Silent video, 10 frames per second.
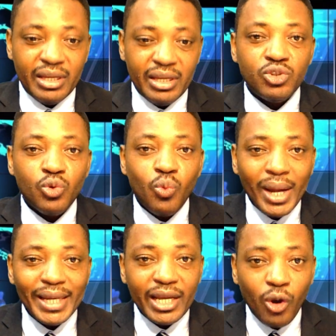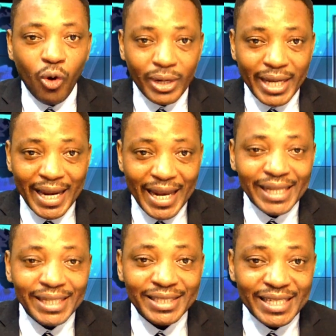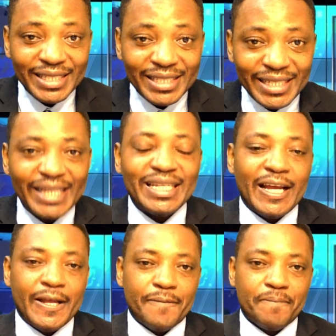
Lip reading: into what they call the Atlantic Charter.